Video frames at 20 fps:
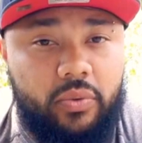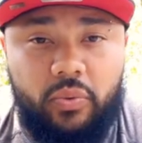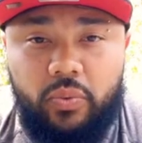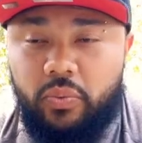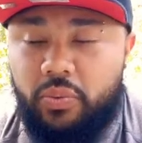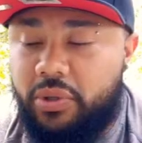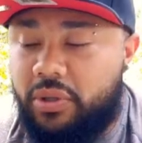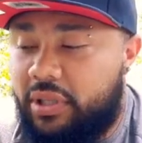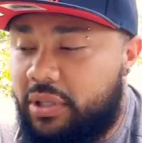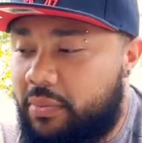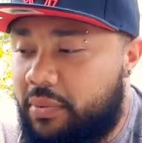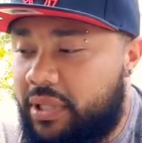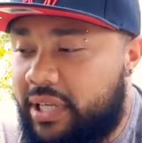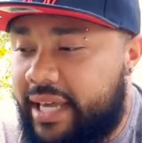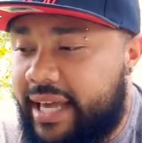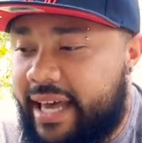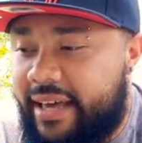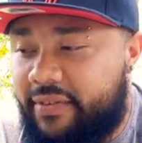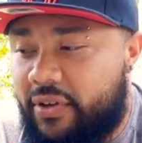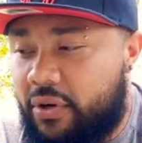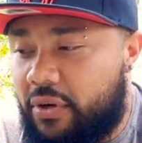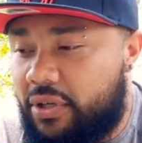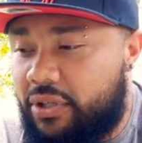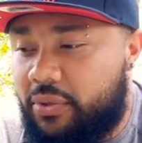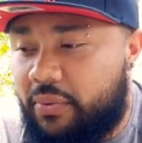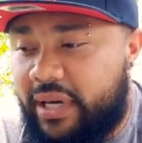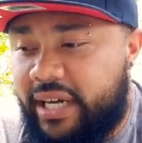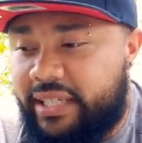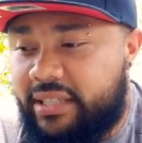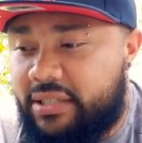really, really heavy, or
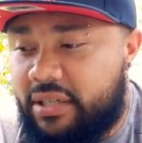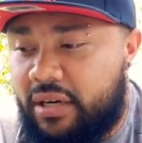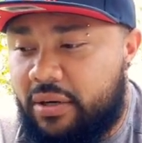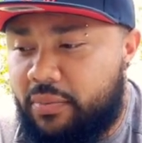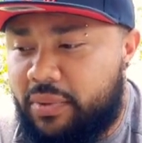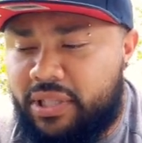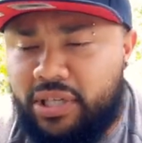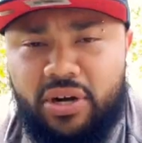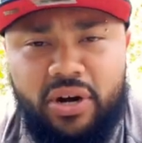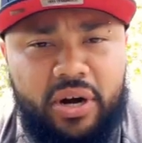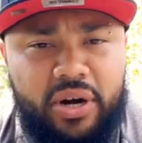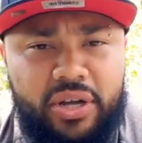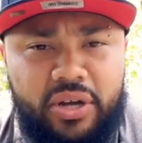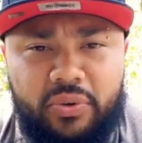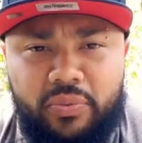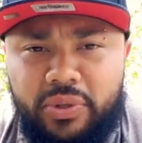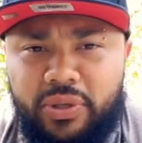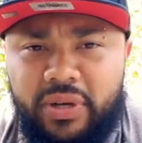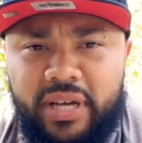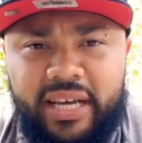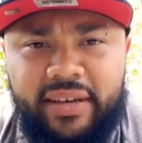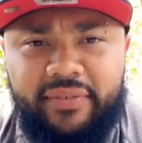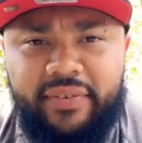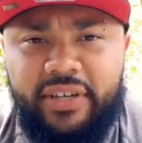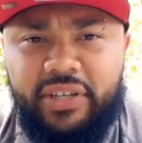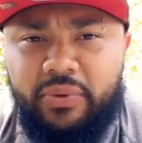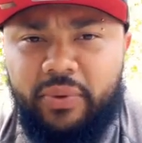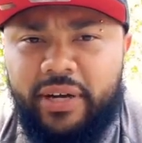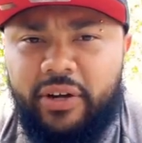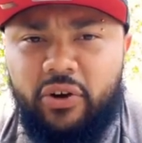do I start with the cardio real heavy?
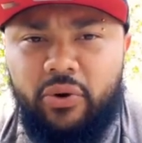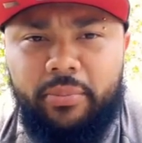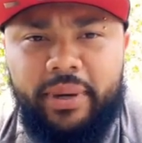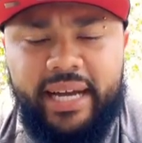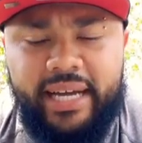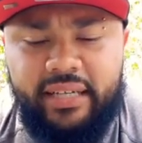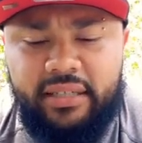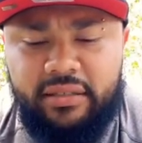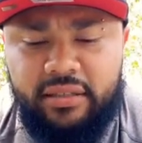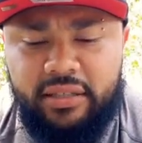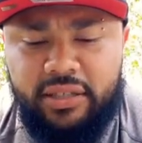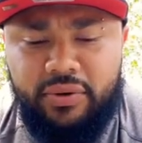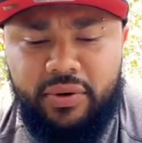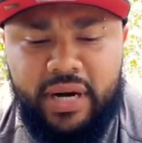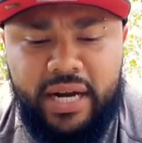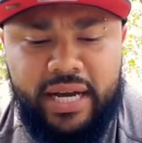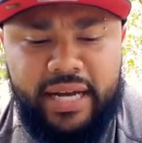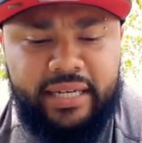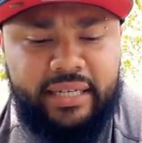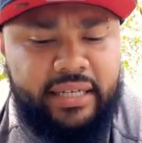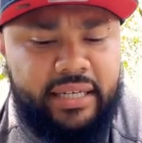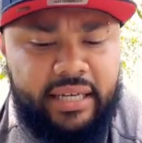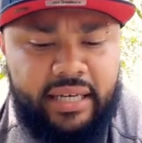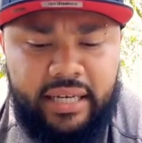Do I go back into the grind,